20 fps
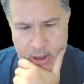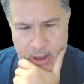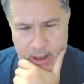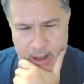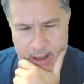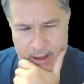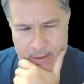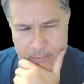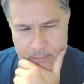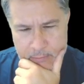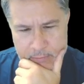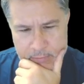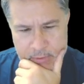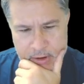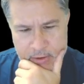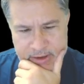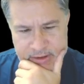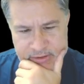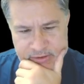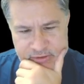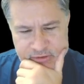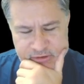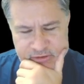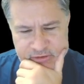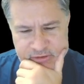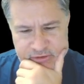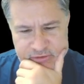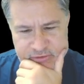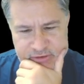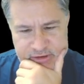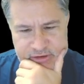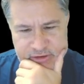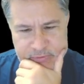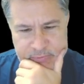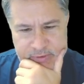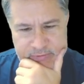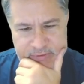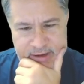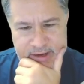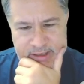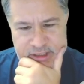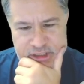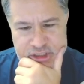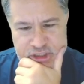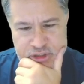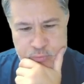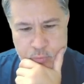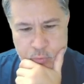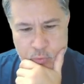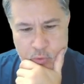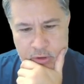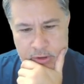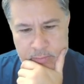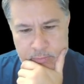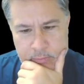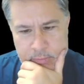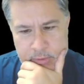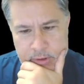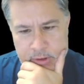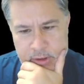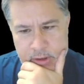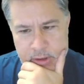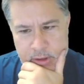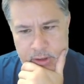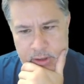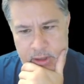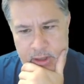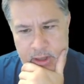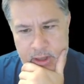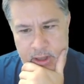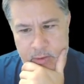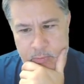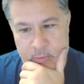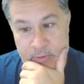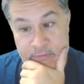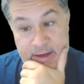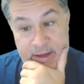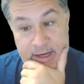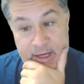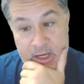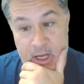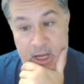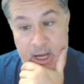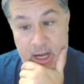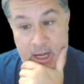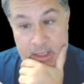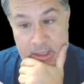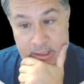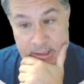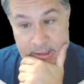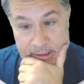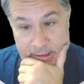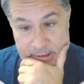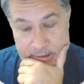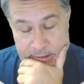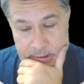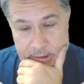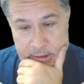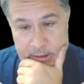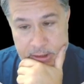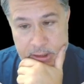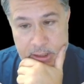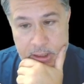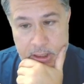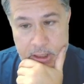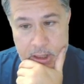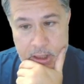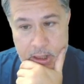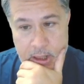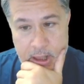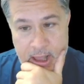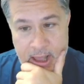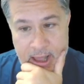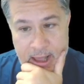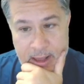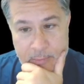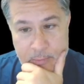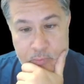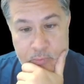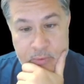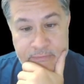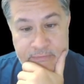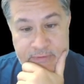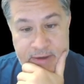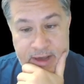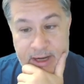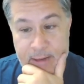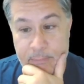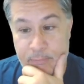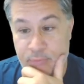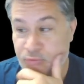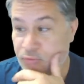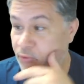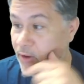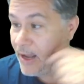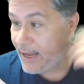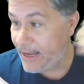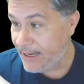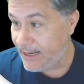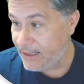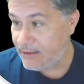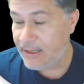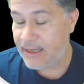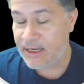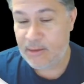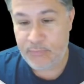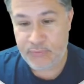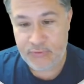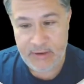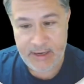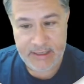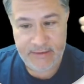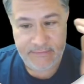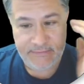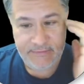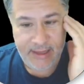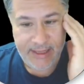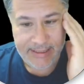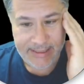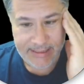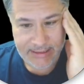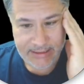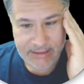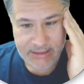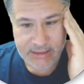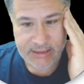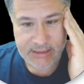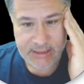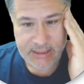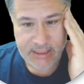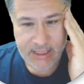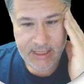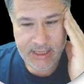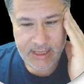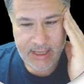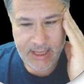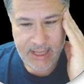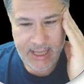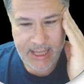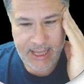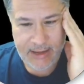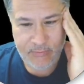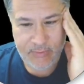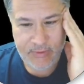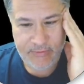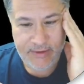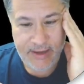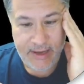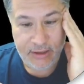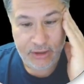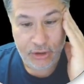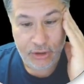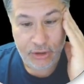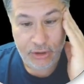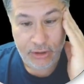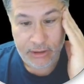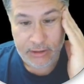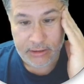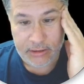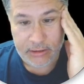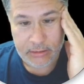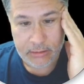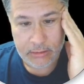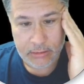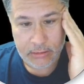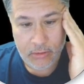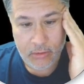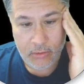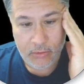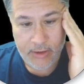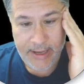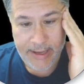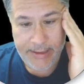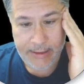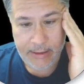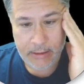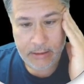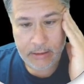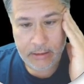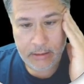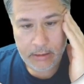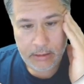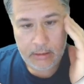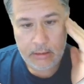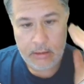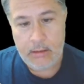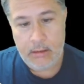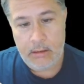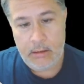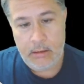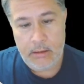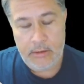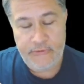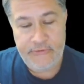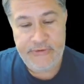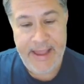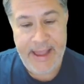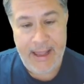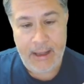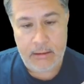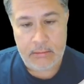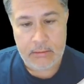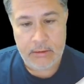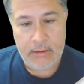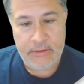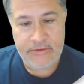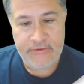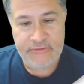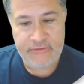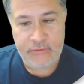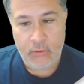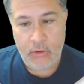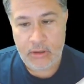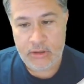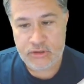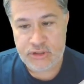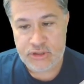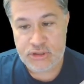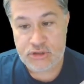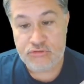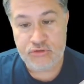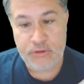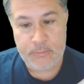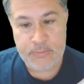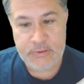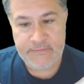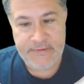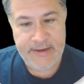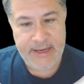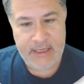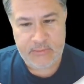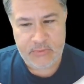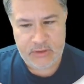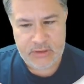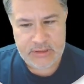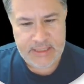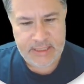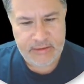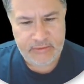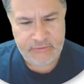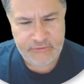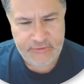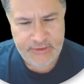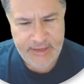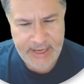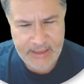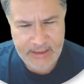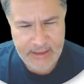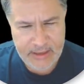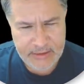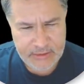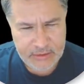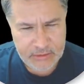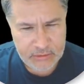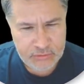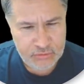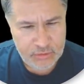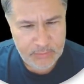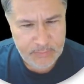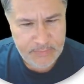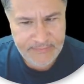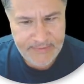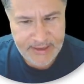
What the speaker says: Okay, this looks interesting. We've got a swarm, we've got a colony, we've got a pride, like a pride of lions, and we've got a herd, okay? Yeah, these are all just groups of animals. I don't see any other group of